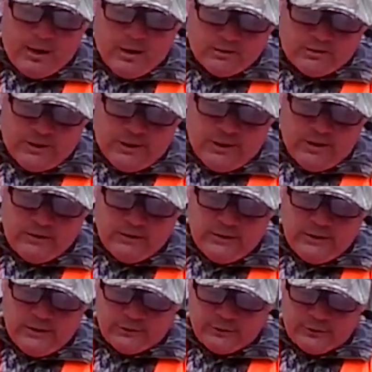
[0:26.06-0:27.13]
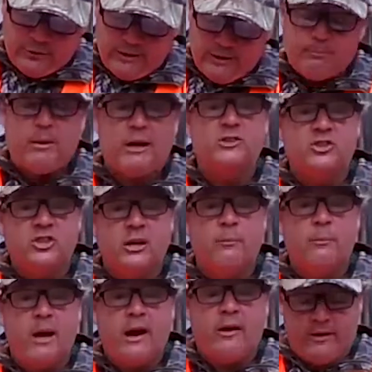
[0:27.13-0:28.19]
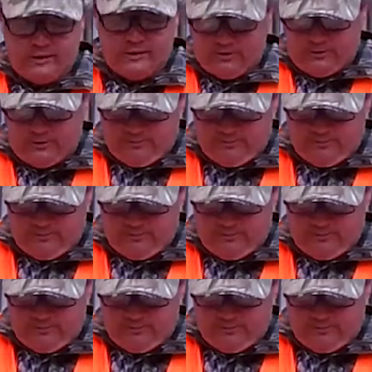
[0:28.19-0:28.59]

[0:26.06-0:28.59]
Artell, illustrated by Jim Harris.